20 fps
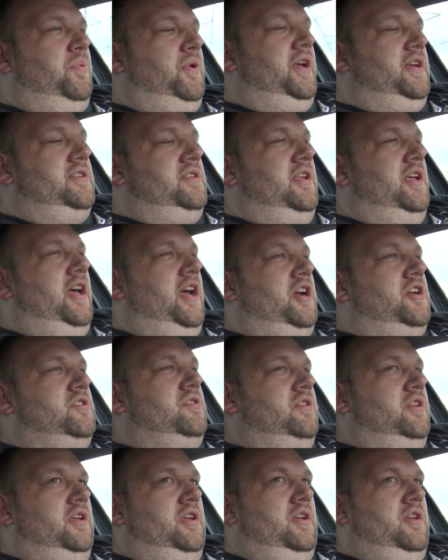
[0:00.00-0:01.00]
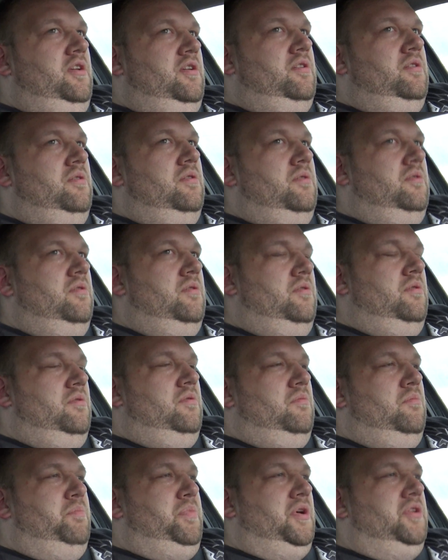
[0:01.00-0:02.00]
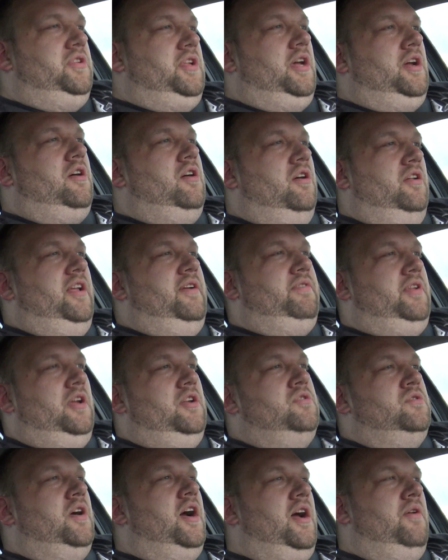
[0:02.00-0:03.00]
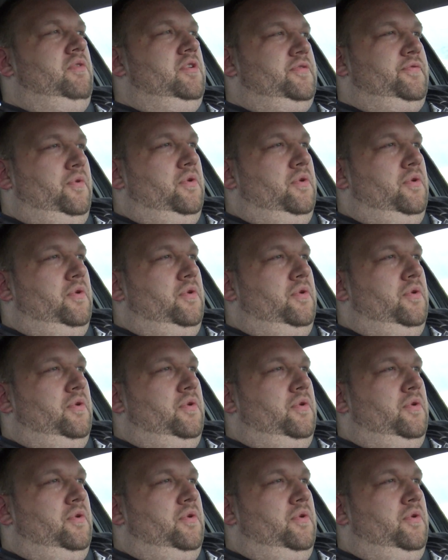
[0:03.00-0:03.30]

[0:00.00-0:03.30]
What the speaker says: place they actually built that car left-hand drive was